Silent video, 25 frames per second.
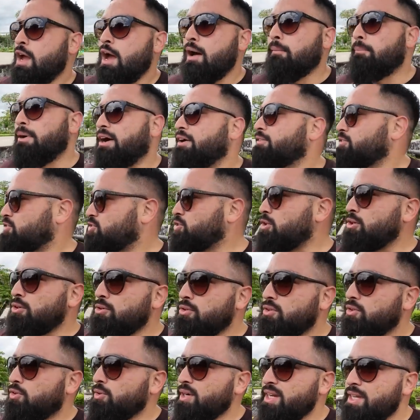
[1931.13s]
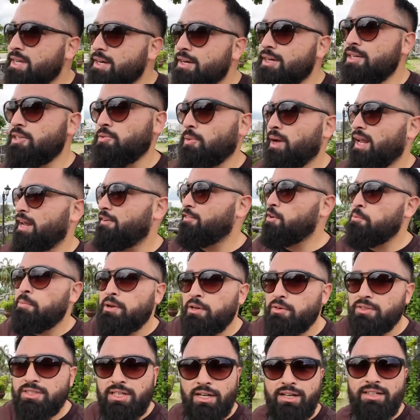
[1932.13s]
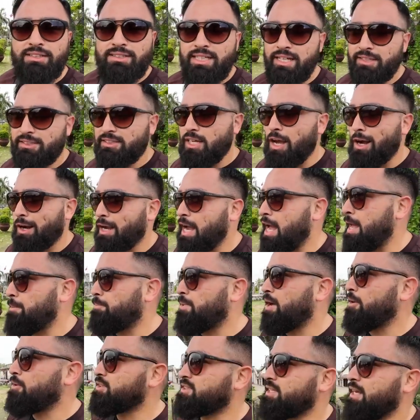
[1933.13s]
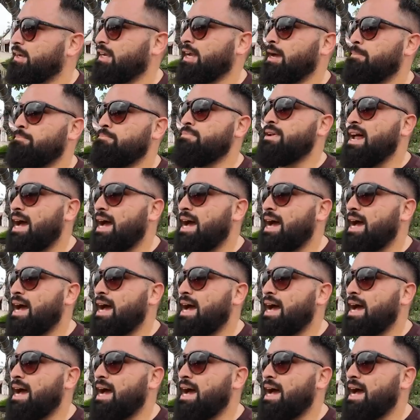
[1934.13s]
about 2-3 years while everybody was on the TikTok hype, I was like, I'm